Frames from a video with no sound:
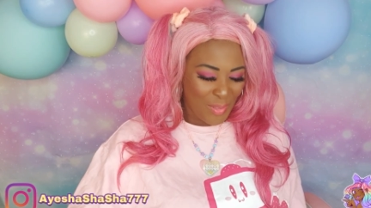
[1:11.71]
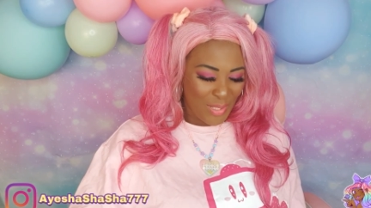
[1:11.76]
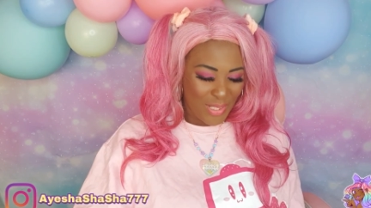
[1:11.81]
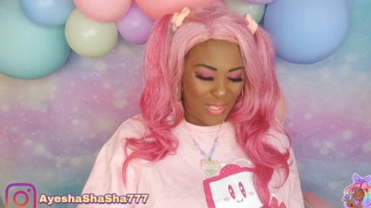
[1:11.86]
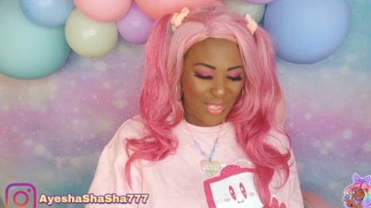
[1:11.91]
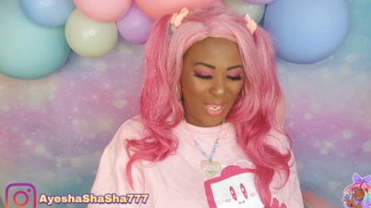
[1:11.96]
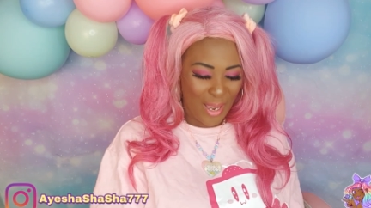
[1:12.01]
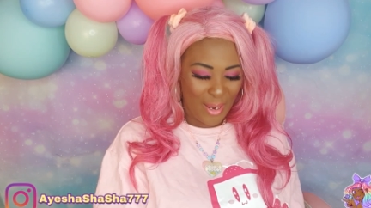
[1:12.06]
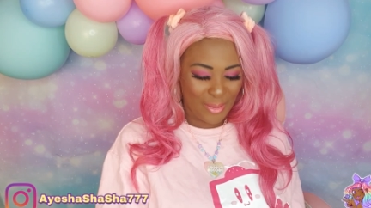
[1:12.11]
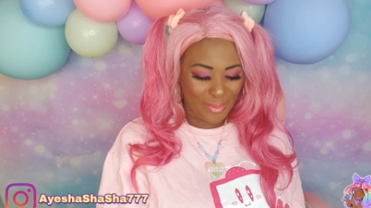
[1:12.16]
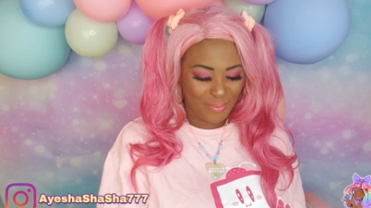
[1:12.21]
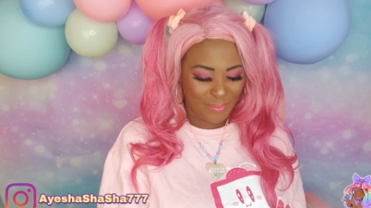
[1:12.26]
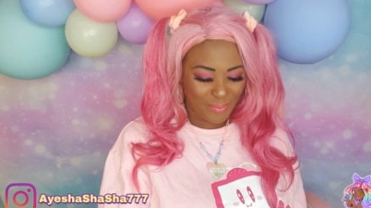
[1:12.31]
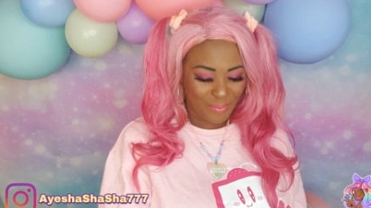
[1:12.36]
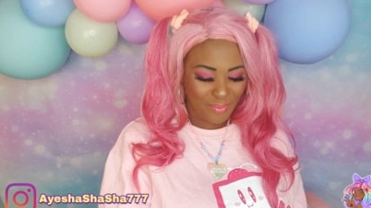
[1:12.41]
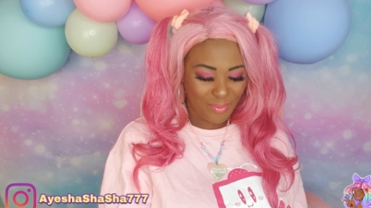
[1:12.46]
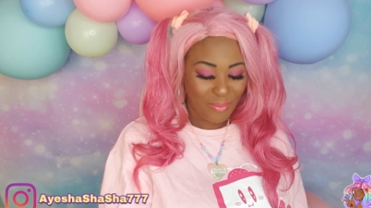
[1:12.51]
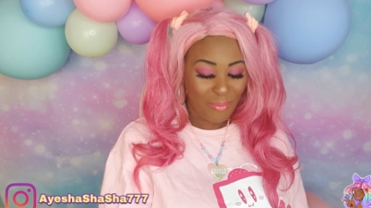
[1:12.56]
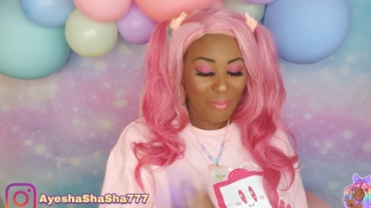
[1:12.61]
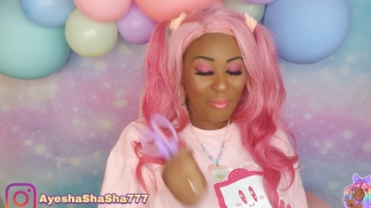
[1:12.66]
So
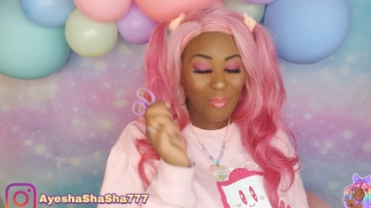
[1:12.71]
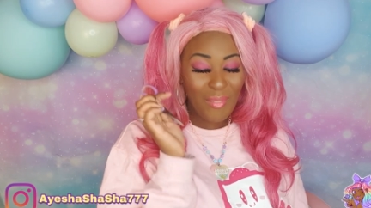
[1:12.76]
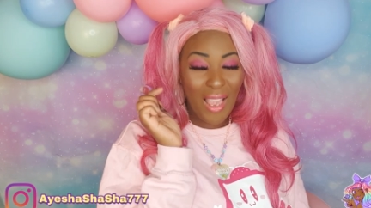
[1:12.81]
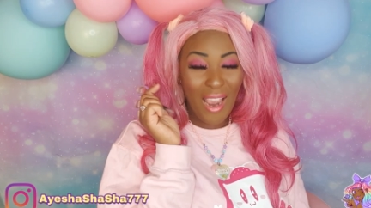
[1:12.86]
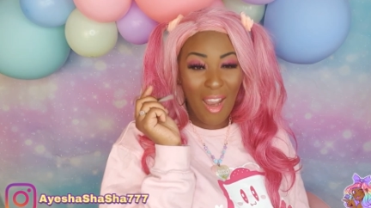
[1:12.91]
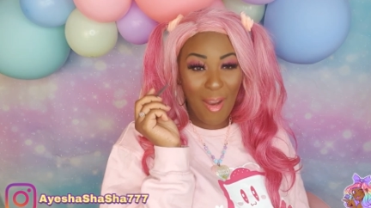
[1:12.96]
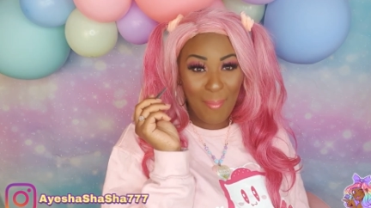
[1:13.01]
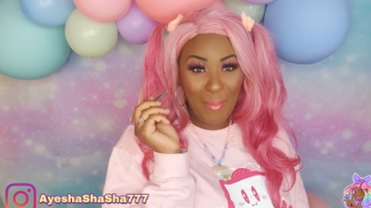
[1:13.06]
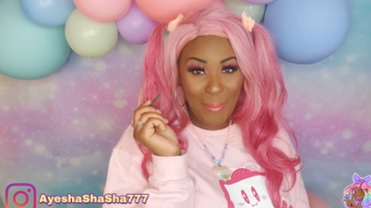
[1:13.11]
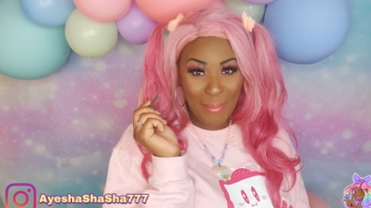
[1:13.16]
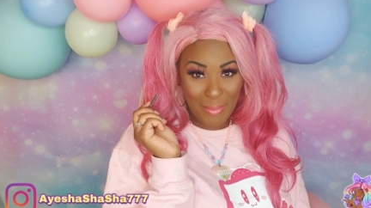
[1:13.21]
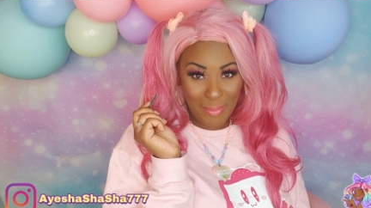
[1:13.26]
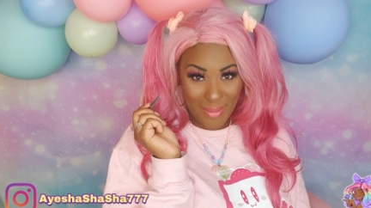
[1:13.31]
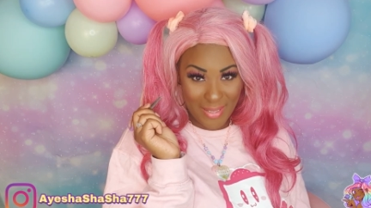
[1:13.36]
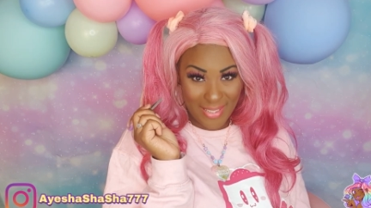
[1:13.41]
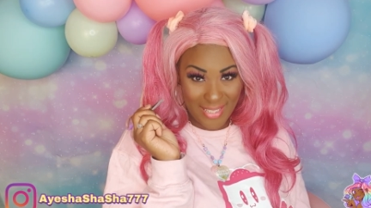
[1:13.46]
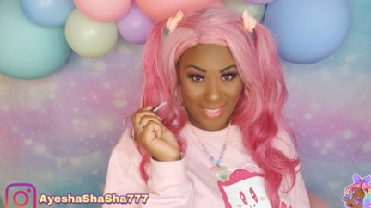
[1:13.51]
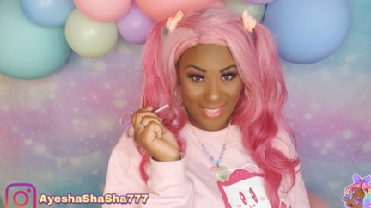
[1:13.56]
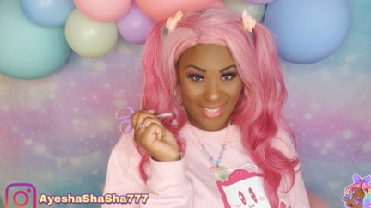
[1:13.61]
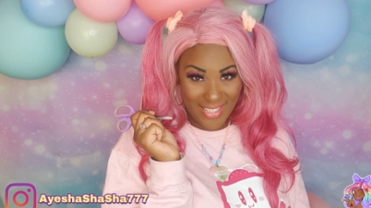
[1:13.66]
I remembered my
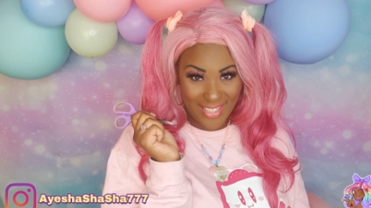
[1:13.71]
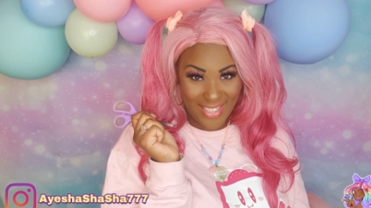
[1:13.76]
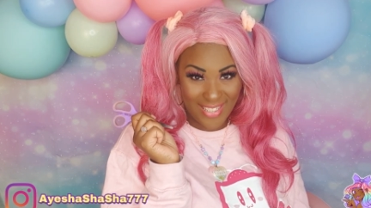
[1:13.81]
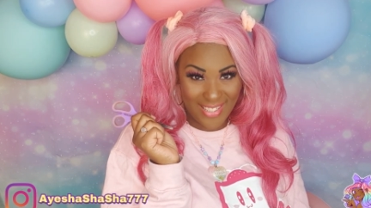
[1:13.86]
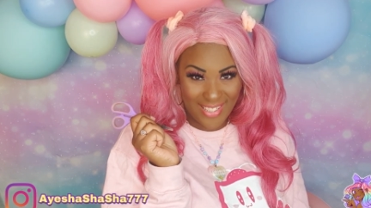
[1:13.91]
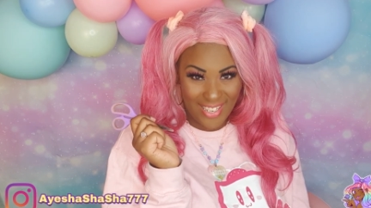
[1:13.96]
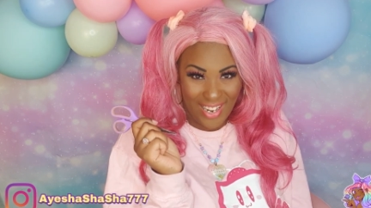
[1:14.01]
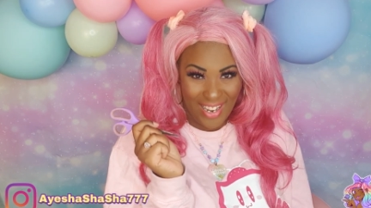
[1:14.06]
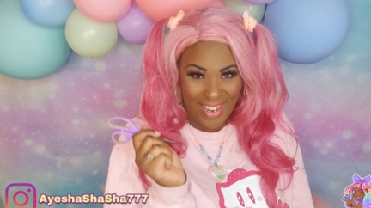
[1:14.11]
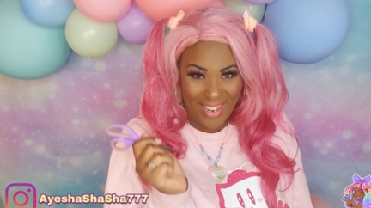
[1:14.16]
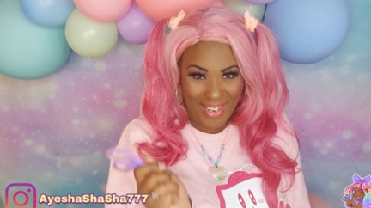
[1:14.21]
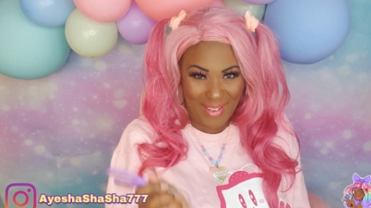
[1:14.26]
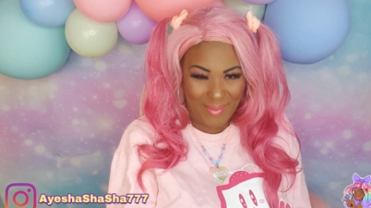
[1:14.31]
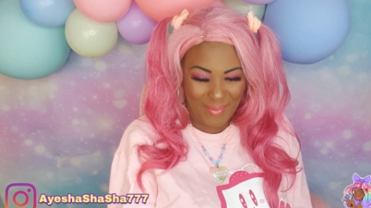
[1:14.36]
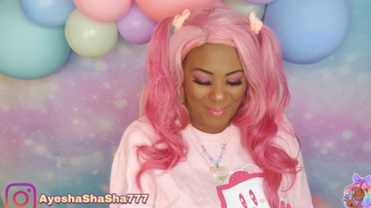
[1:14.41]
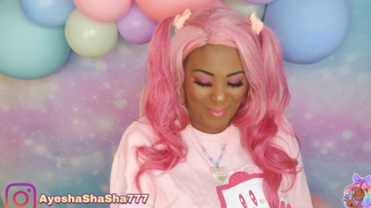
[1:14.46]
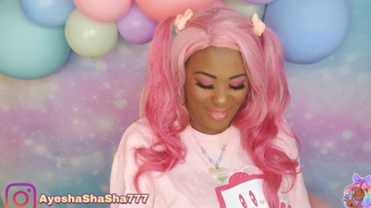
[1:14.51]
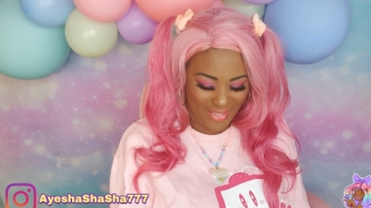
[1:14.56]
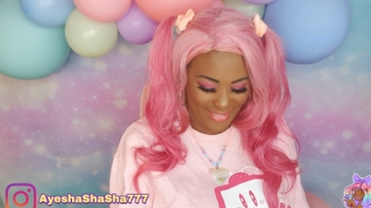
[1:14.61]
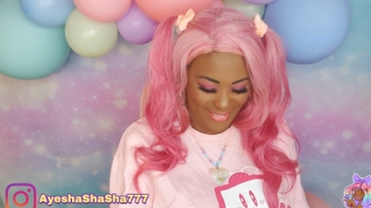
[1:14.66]
scissors this
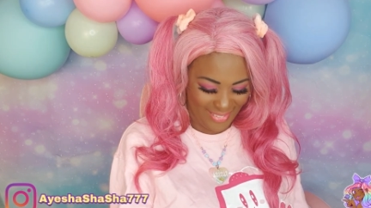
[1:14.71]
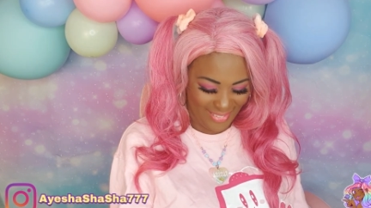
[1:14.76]
time.